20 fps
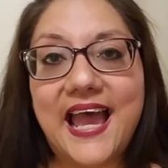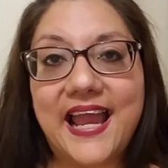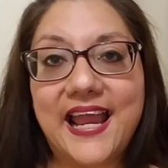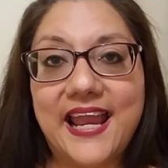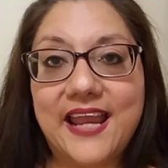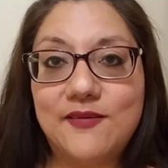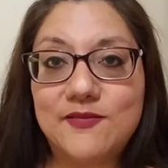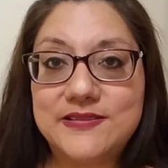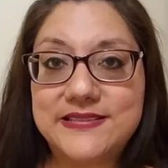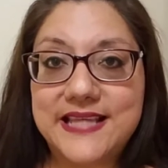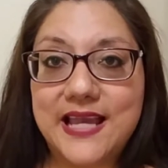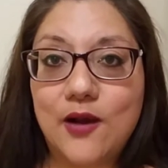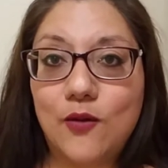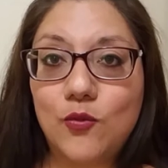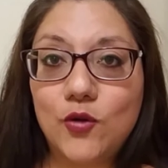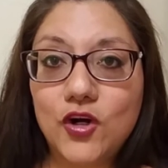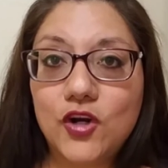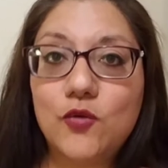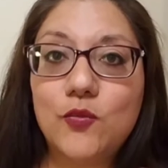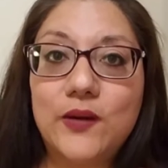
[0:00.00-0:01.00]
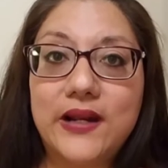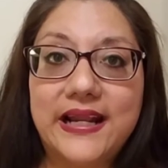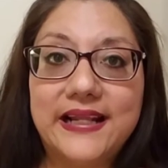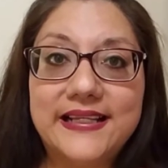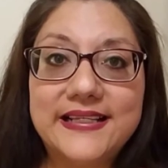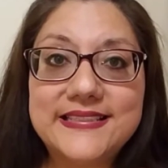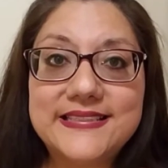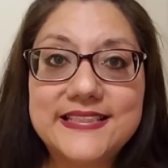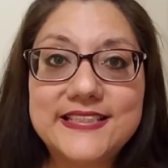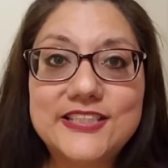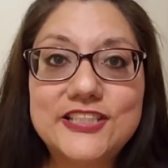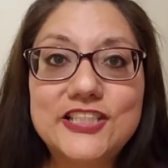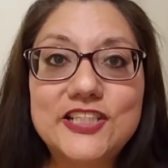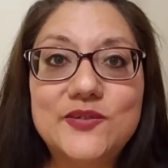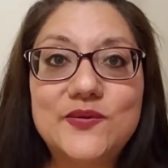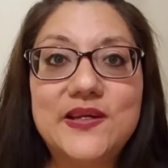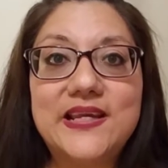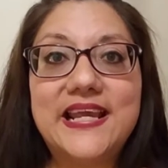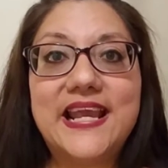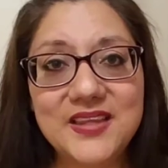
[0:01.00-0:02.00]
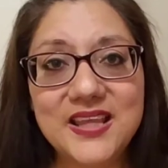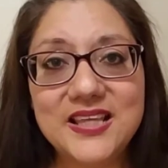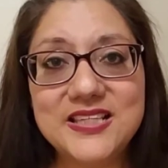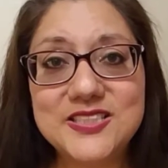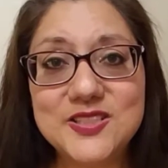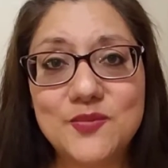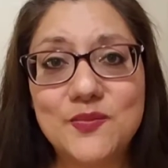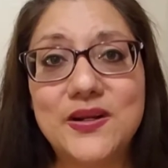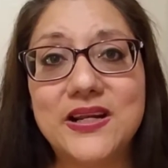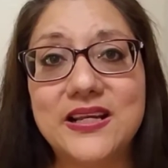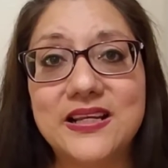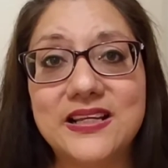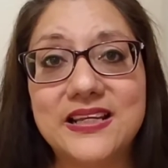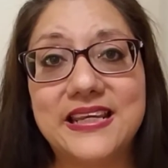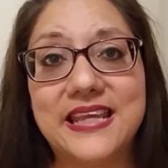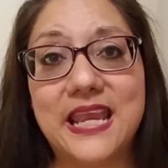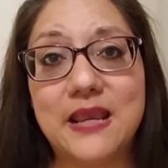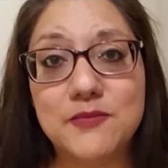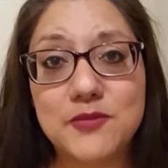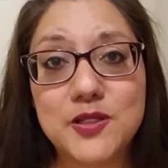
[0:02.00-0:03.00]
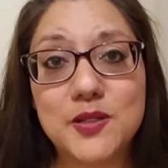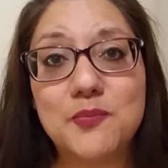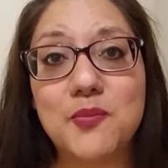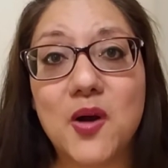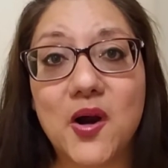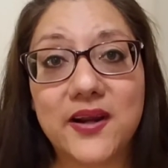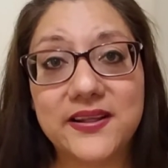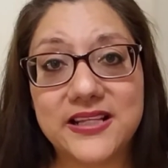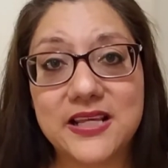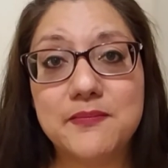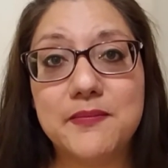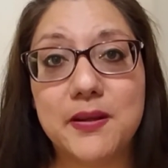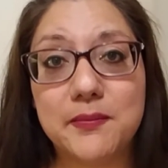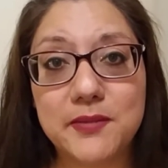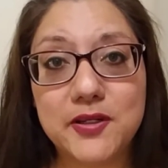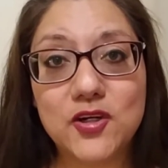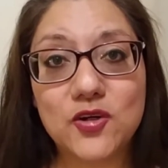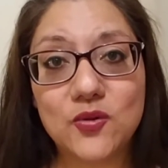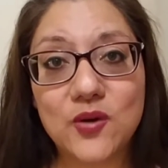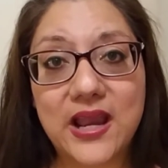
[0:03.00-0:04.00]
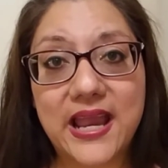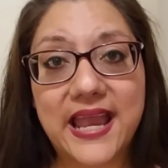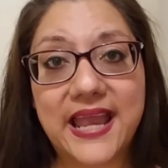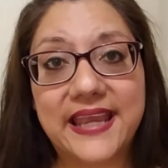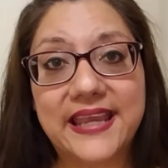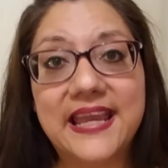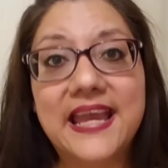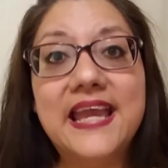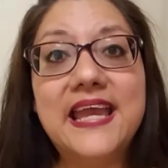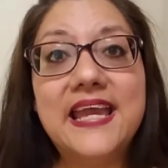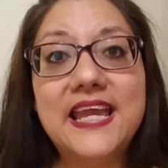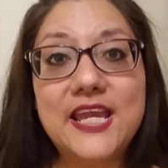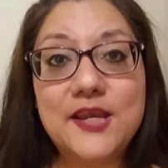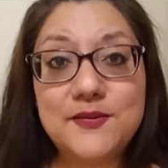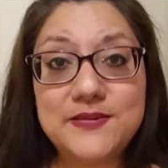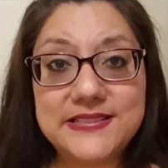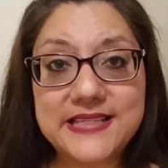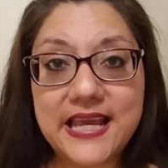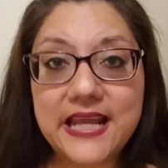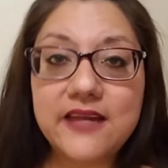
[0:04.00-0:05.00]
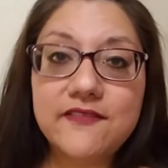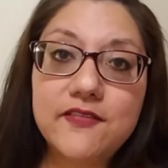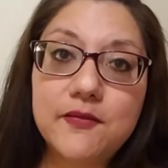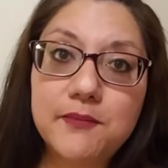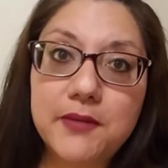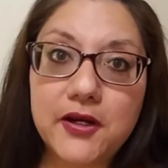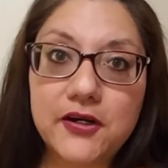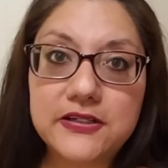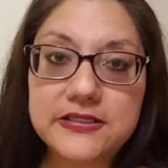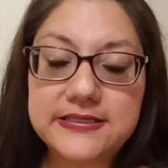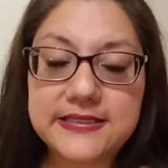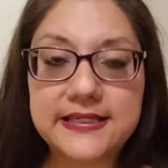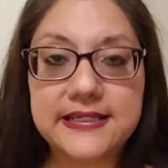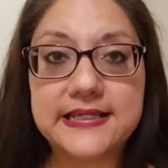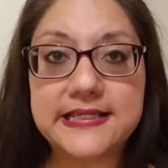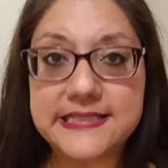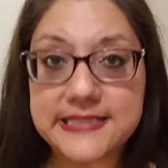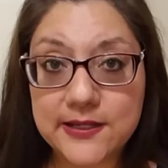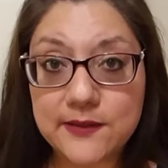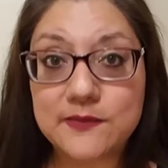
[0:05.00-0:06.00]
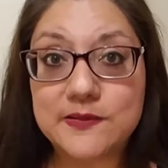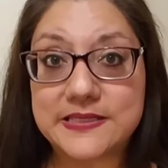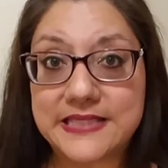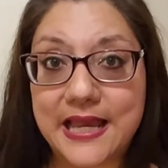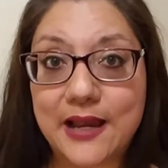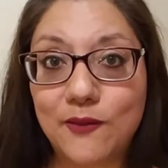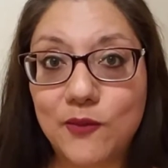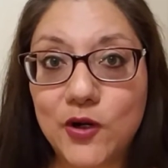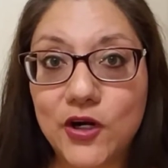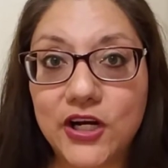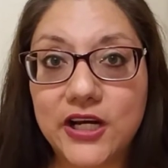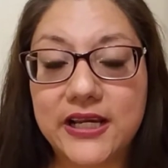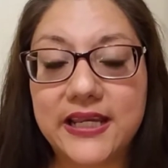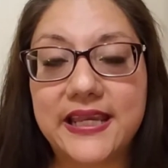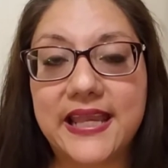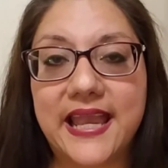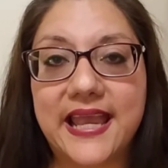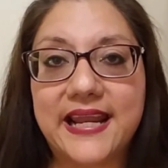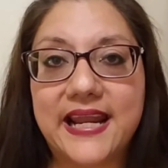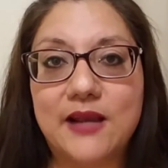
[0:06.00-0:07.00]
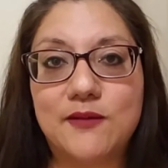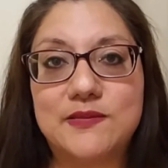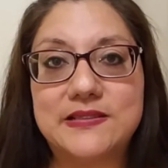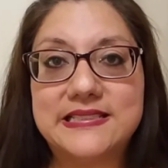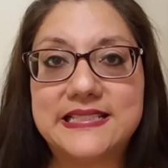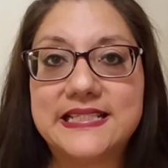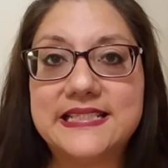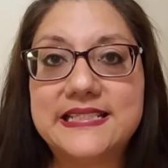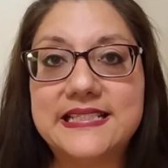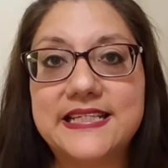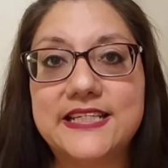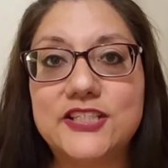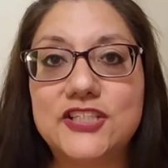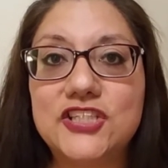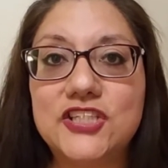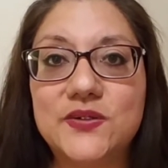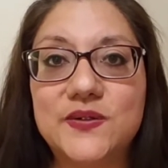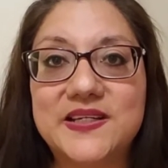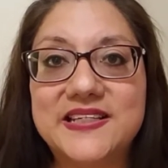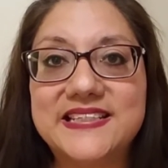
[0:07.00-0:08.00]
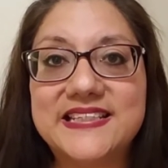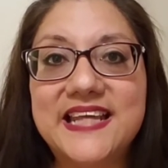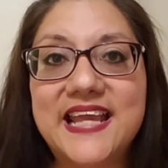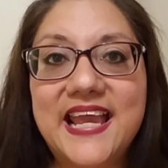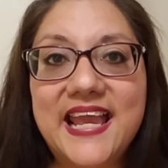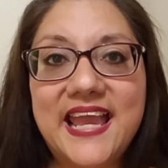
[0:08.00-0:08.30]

I was at work when I listened to it, so when it came to the part that made me cry, it was kind of embarrassing because I was at work and I was listening to it,